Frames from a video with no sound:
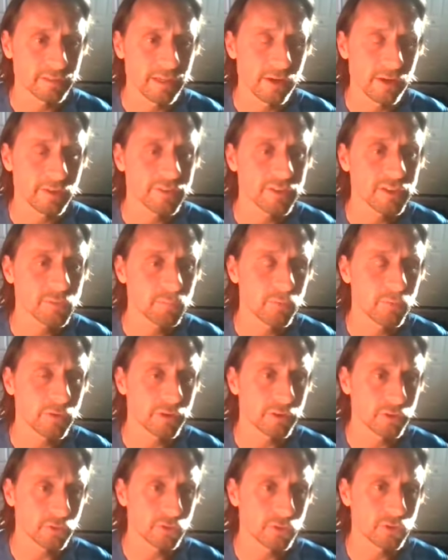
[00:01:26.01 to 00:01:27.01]
Now, at this
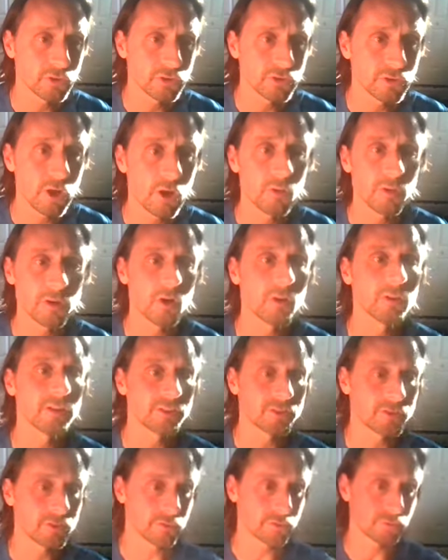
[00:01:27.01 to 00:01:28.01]
point, you should know, and all
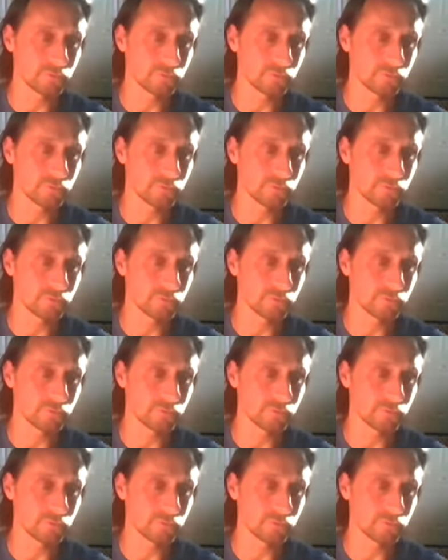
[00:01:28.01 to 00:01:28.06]
listeners